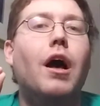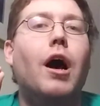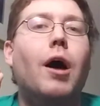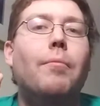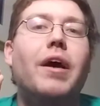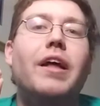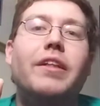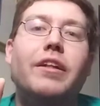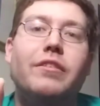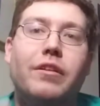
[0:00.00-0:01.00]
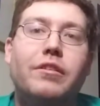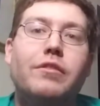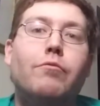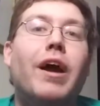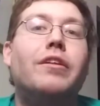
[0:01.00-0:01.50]
and then
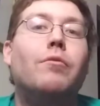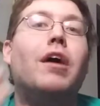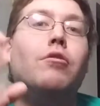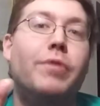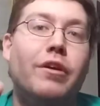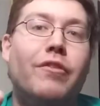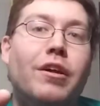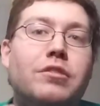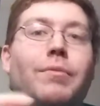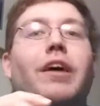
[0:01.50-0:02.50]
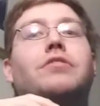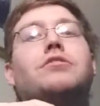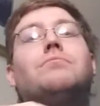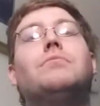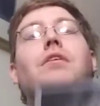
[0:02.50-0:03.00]
Ragnarok will be your final smash.